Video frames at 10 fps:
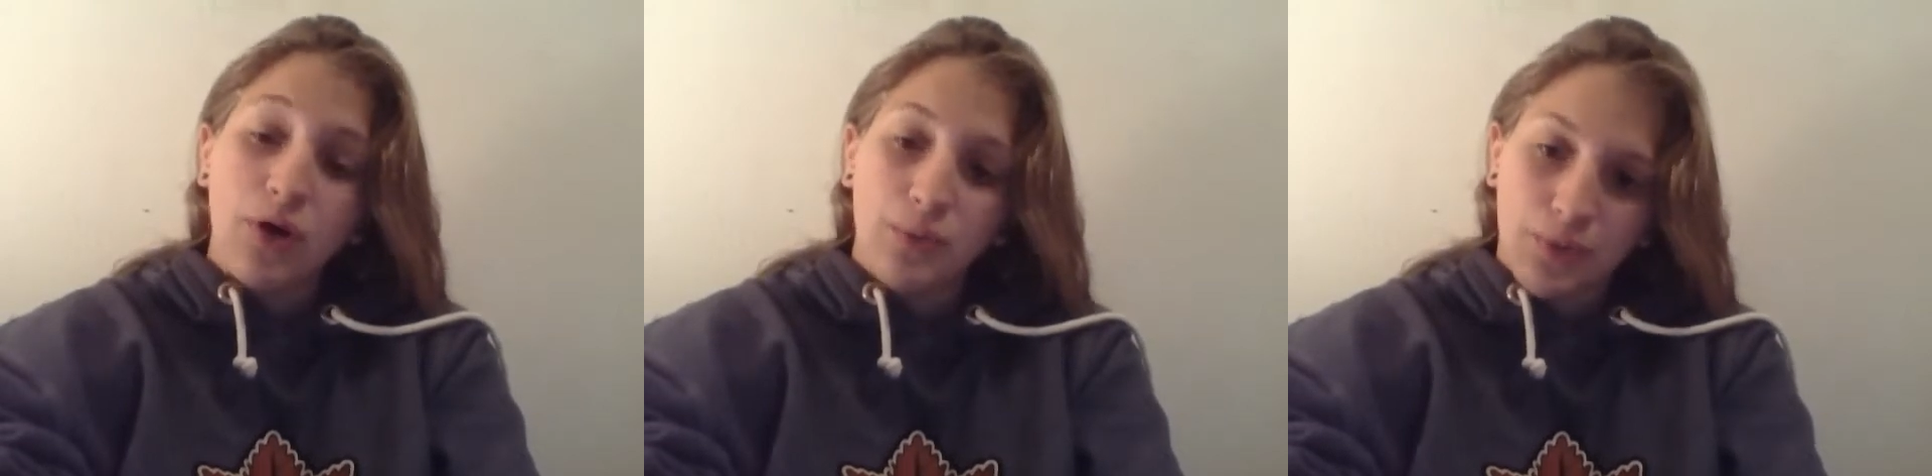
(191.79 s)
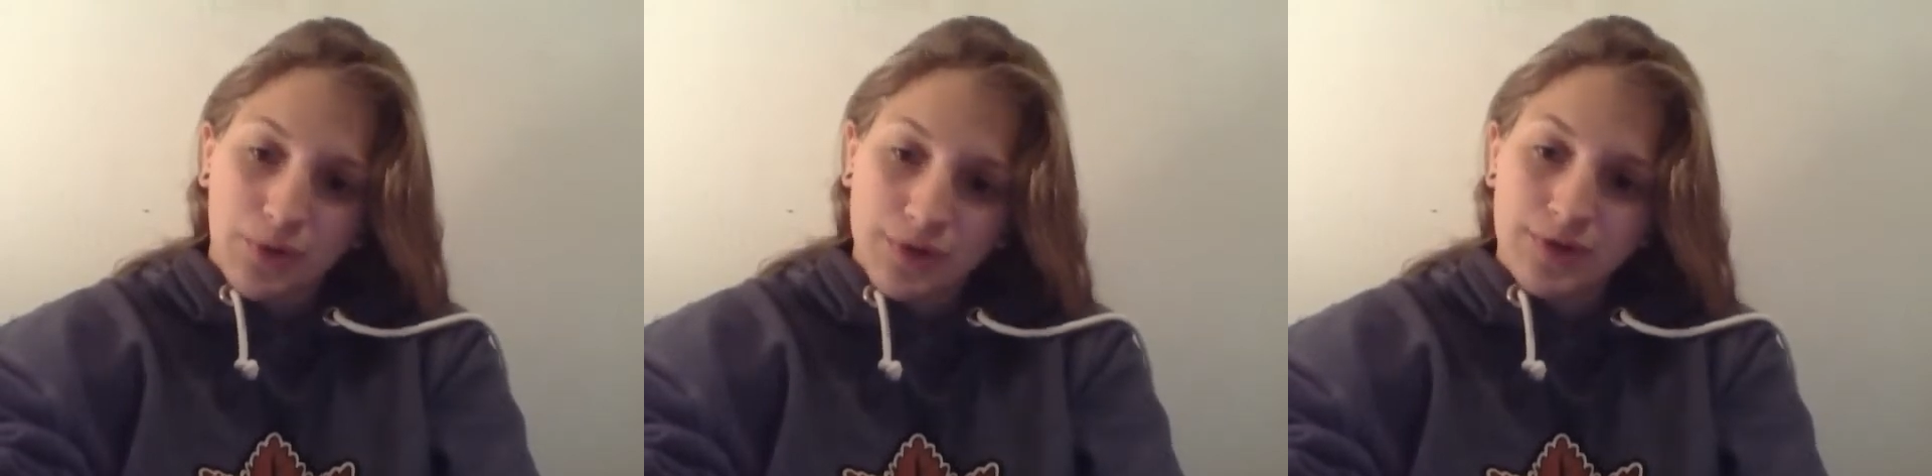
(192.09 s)

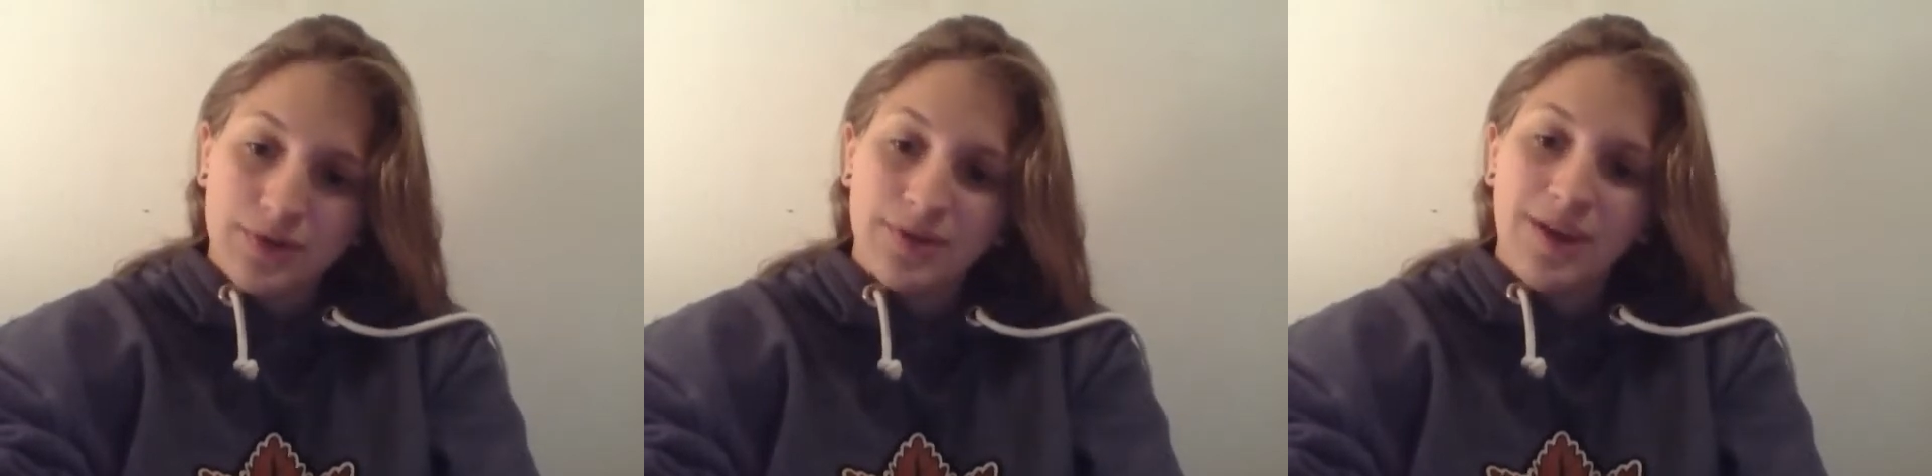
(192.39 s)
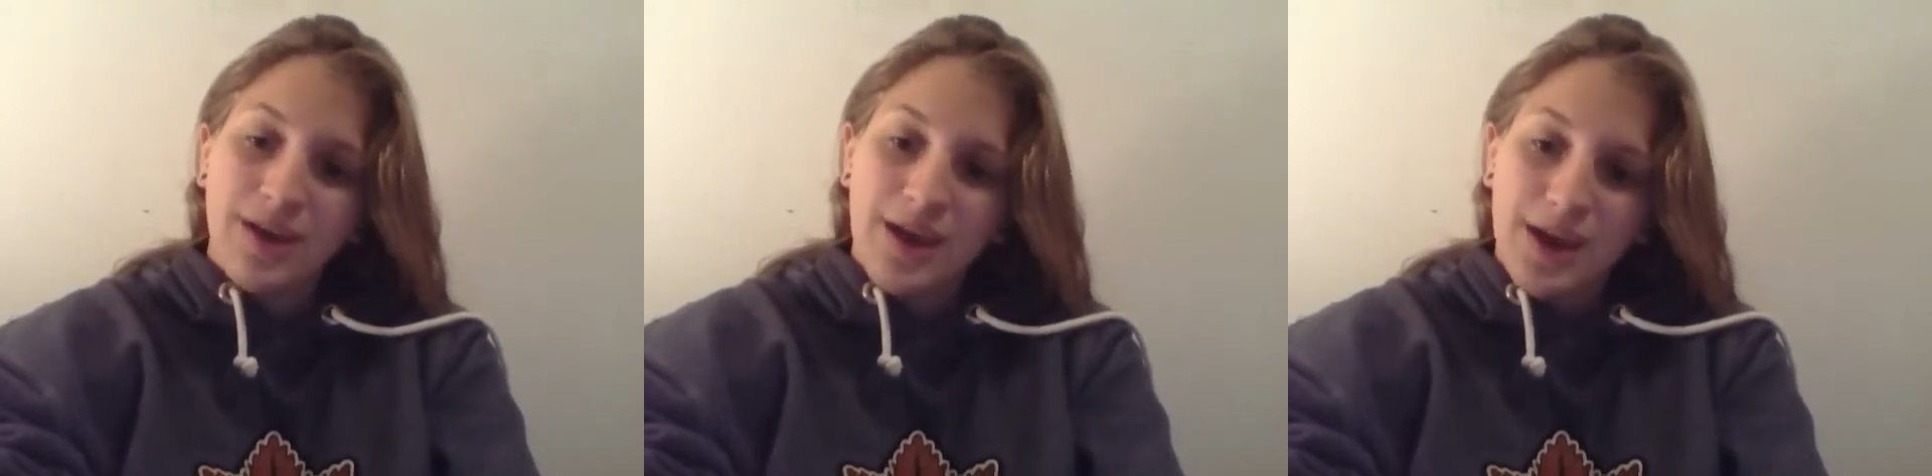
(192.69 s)
artworks
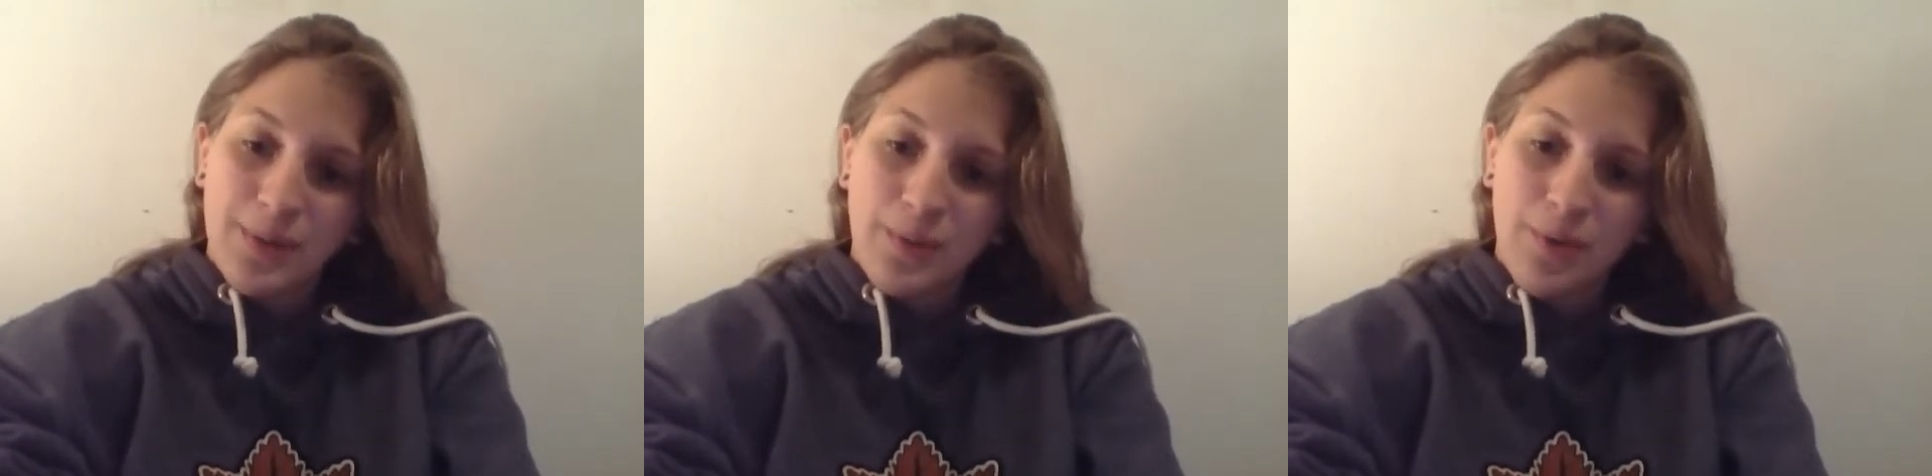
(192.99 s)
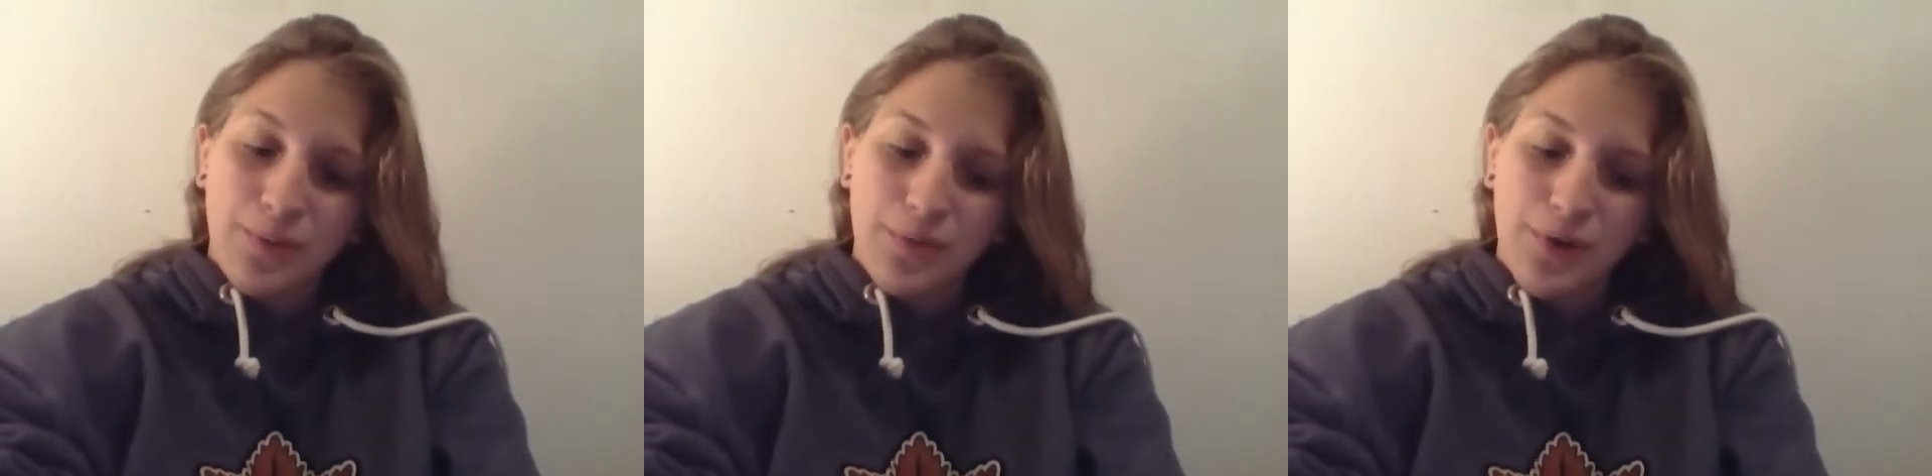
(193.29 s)

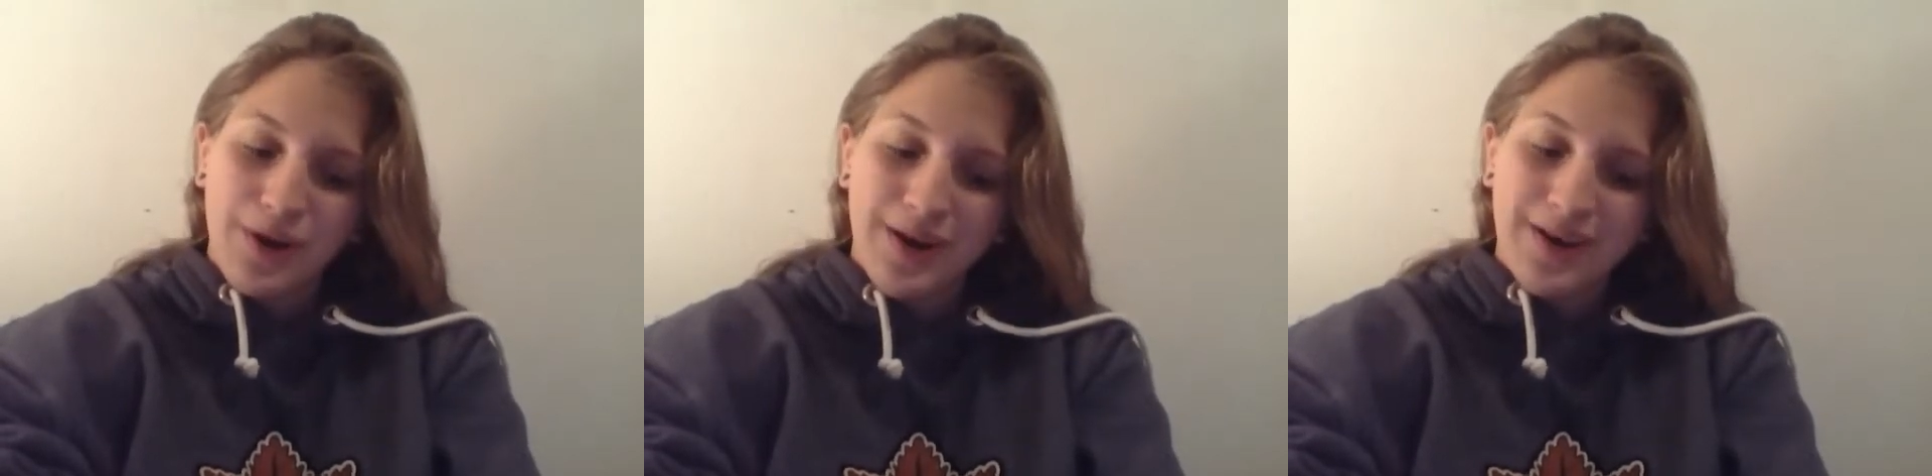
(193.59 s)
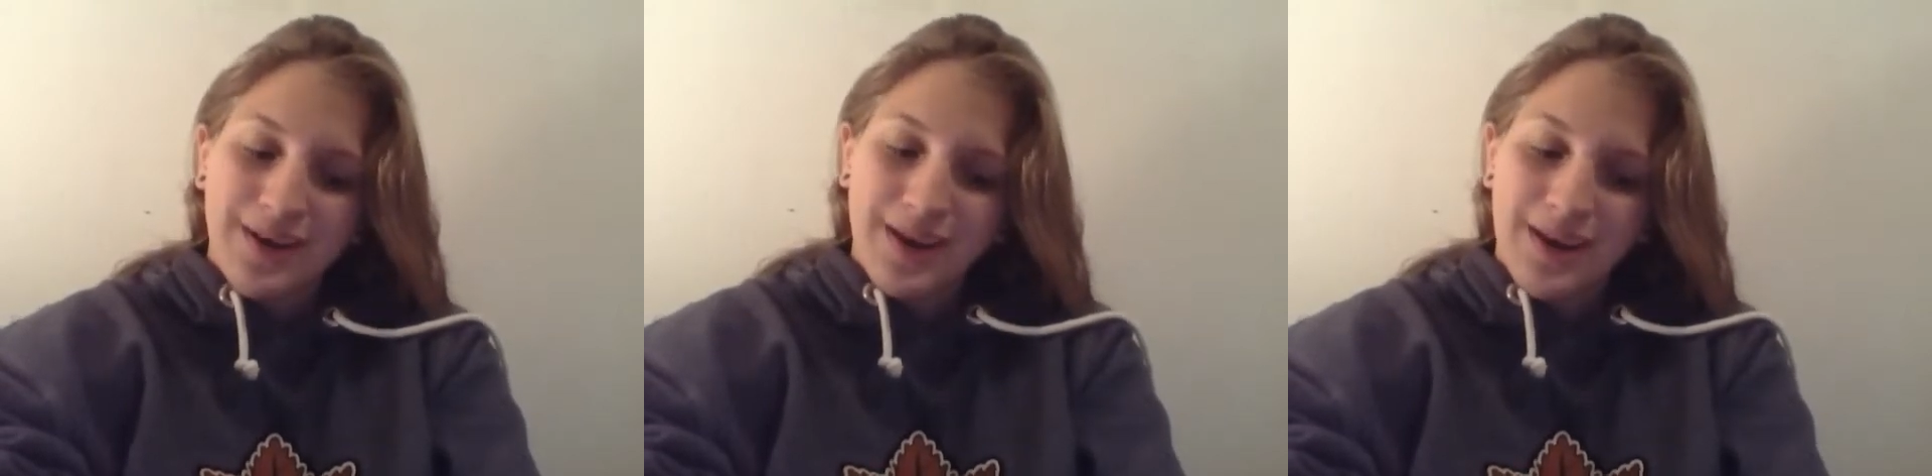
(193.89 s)
incorporate